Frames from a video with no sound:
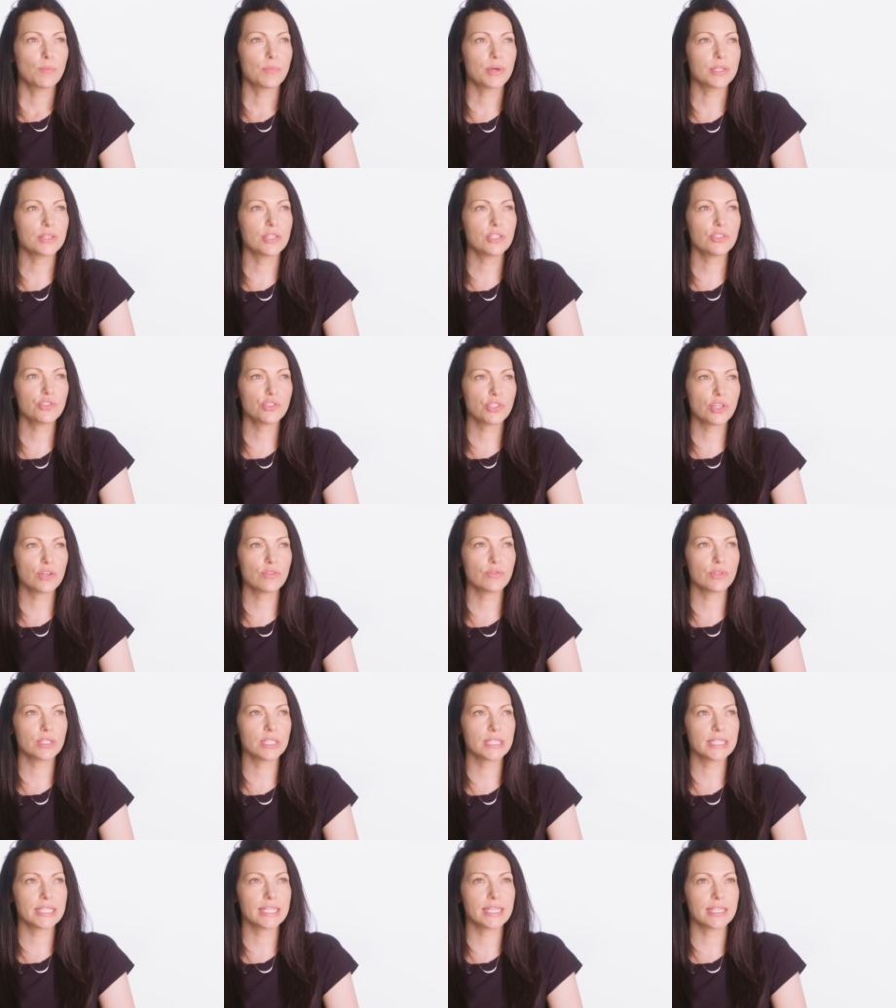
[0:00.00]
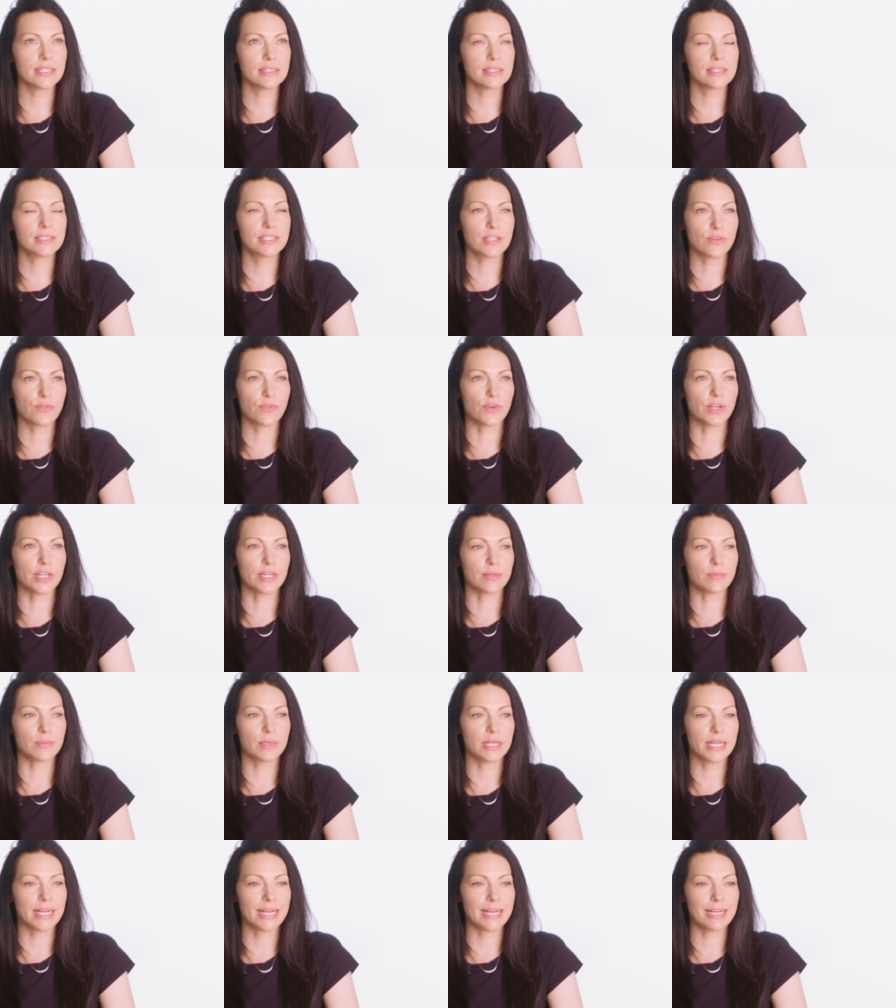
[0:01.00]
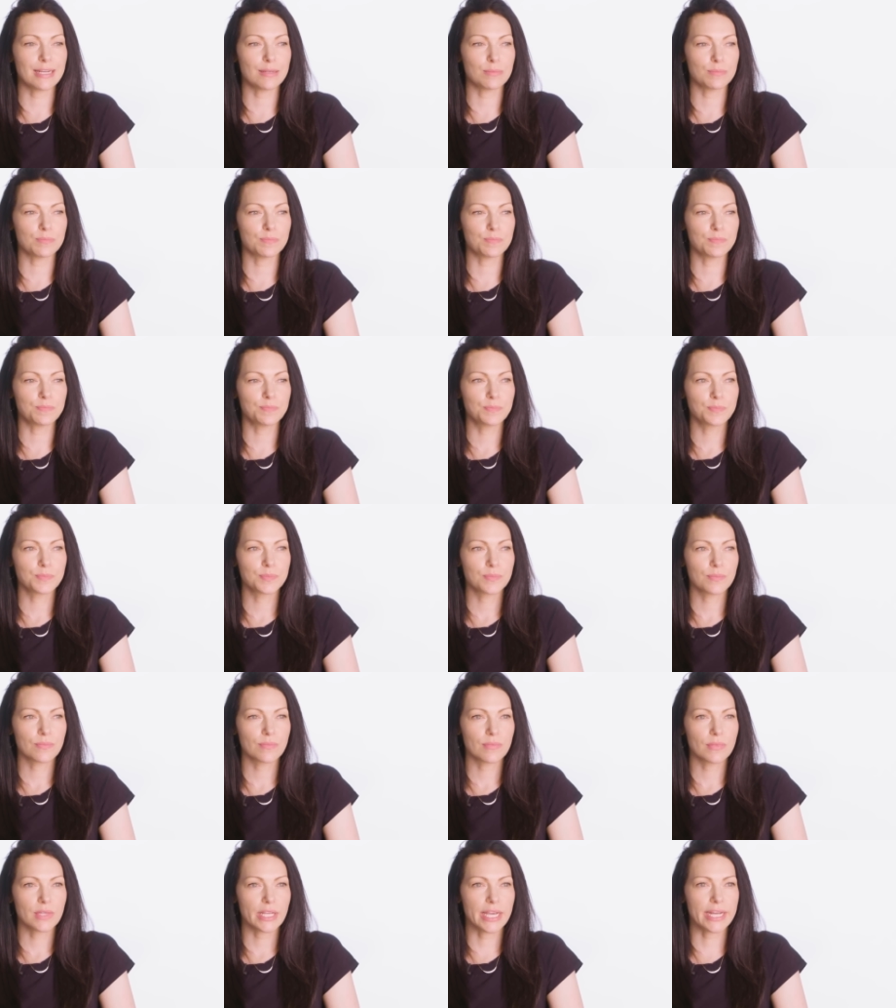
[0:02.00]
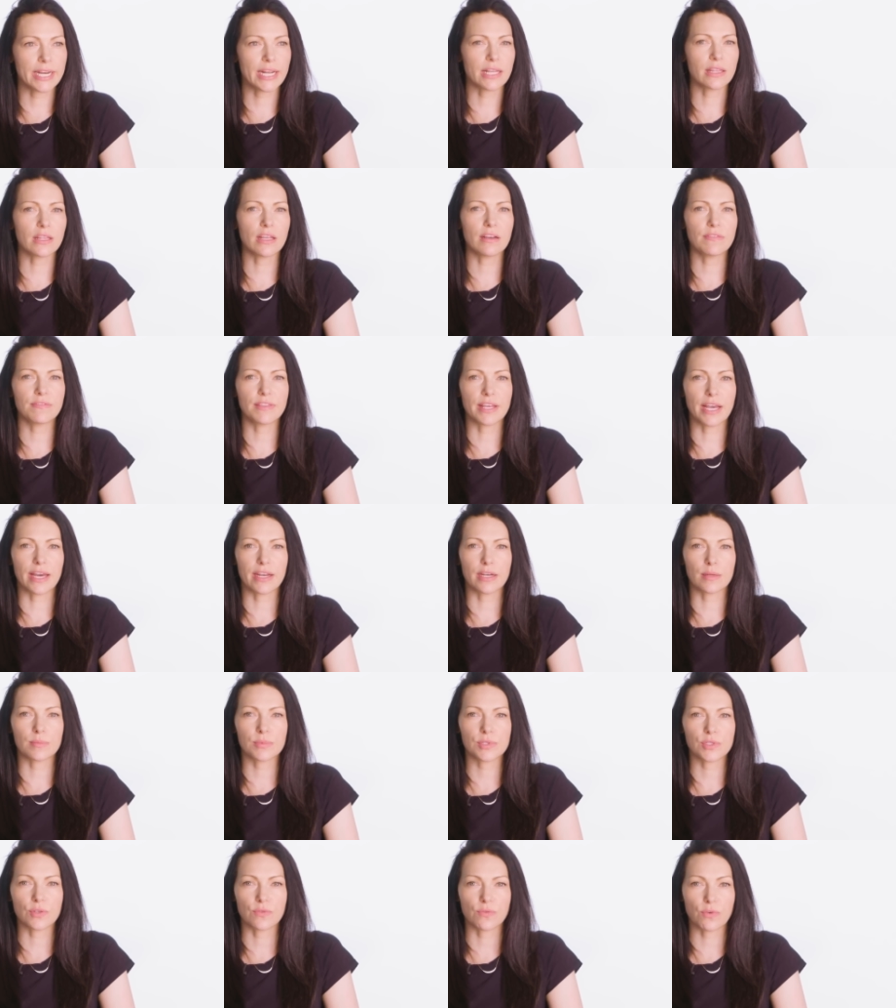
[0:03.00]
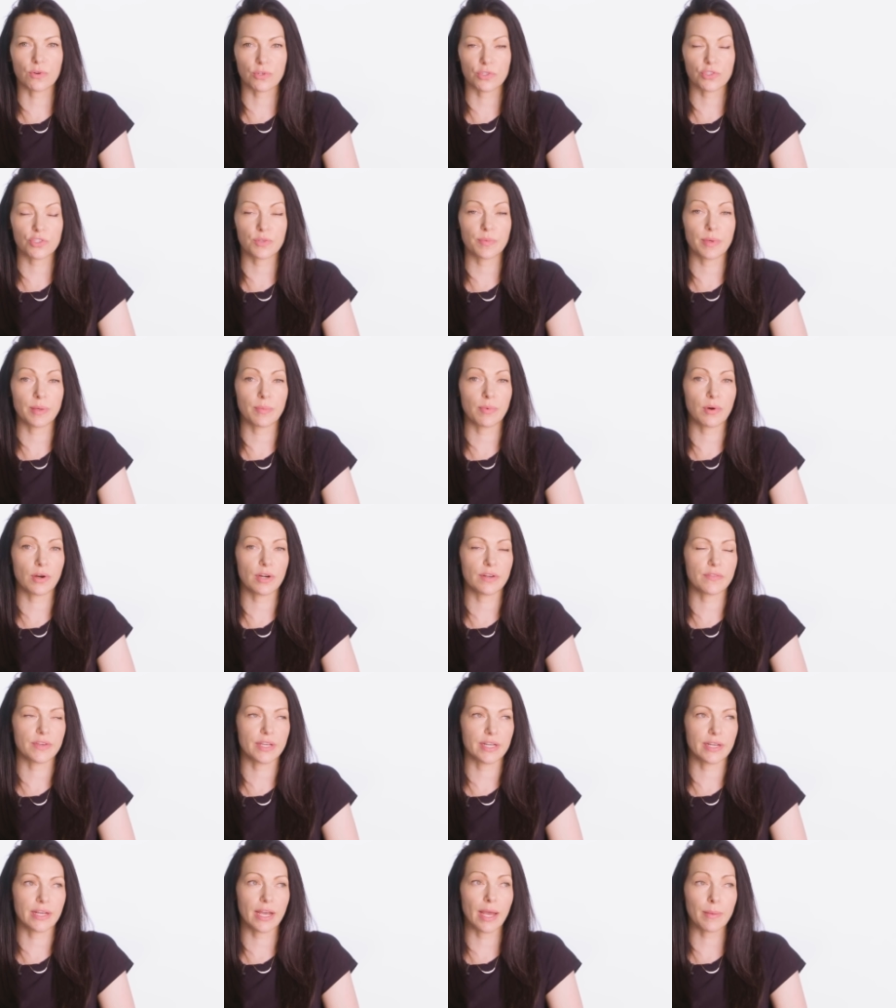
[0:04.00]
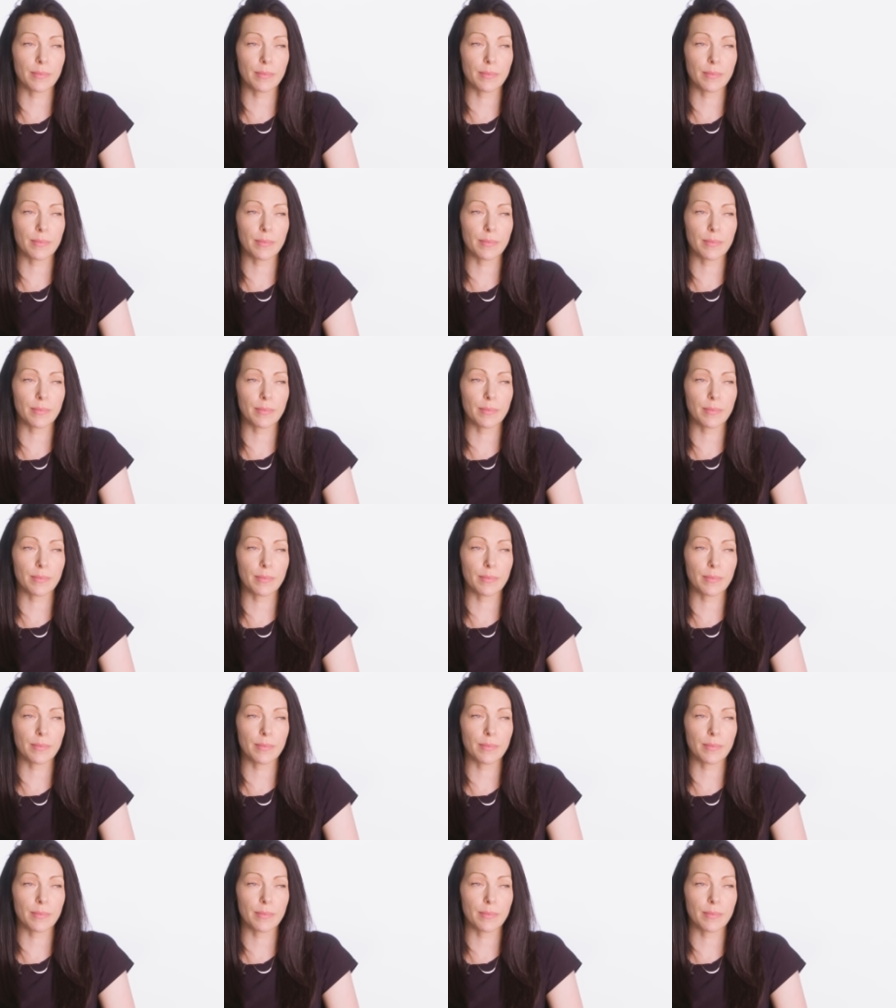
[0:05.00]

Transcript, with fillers: But this show really is different. Um, and I love that. And I'm so fortunate to be a part of it.